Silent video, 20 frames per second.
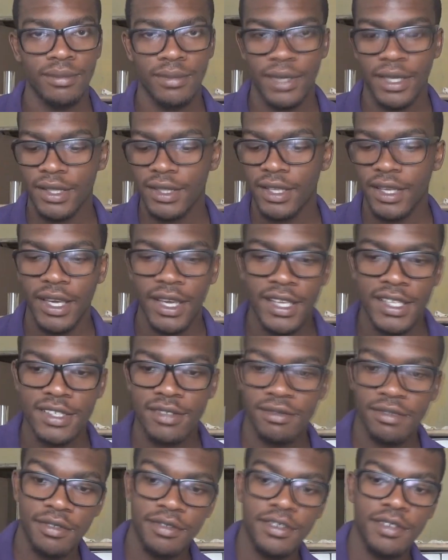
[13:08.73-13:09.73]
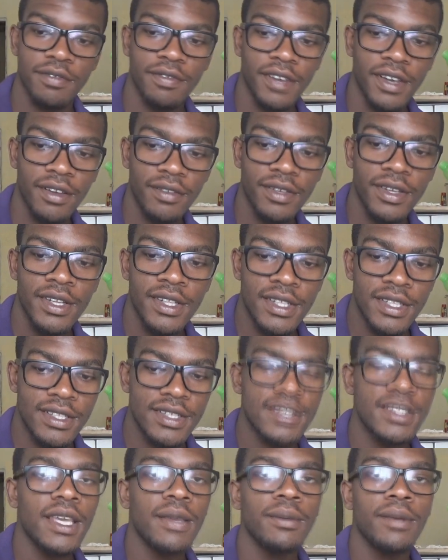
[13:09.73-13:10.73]
like the 1855
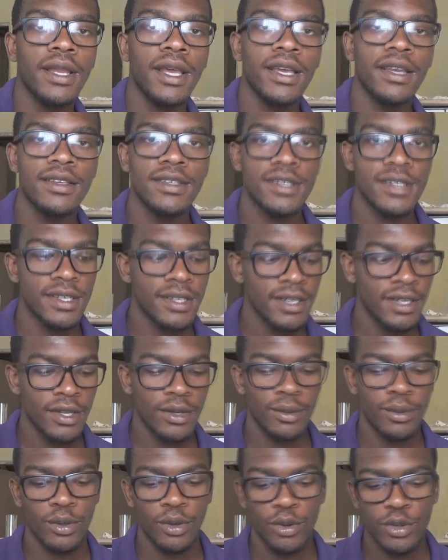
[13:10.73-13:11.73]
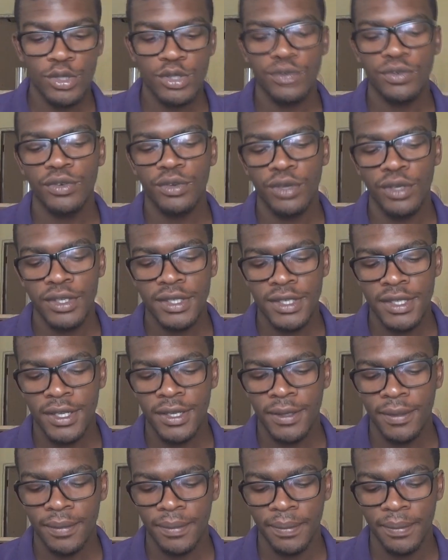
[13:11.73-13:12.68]
stabilizer with autofocus?